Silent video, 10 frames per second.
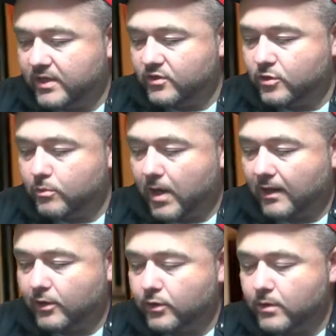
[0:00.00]

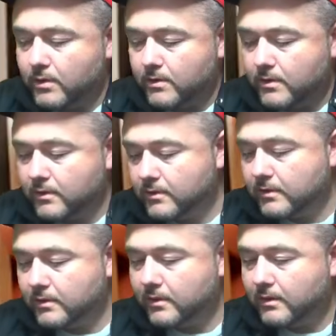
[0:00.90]
Tumalu.
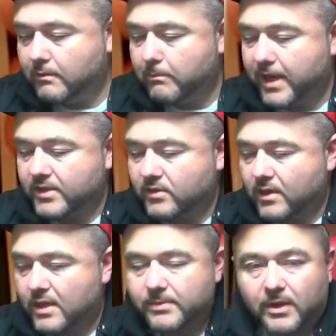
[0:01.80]
Max
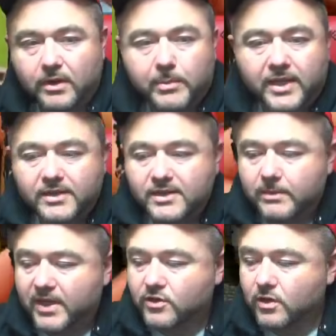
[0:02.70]
Crosby on the base to
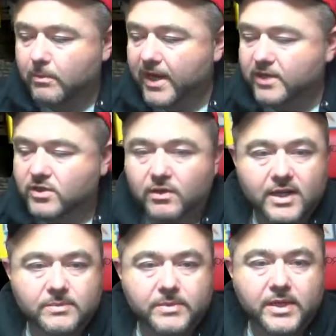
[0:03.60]
match our Max
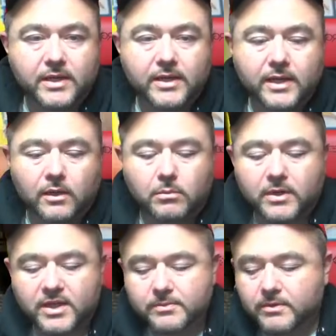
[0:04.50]
Crosby yellow
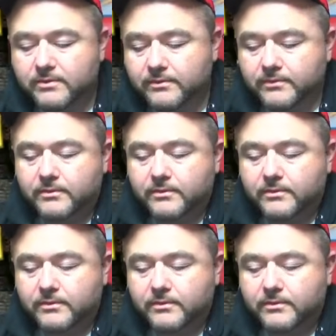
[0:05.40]
press proof.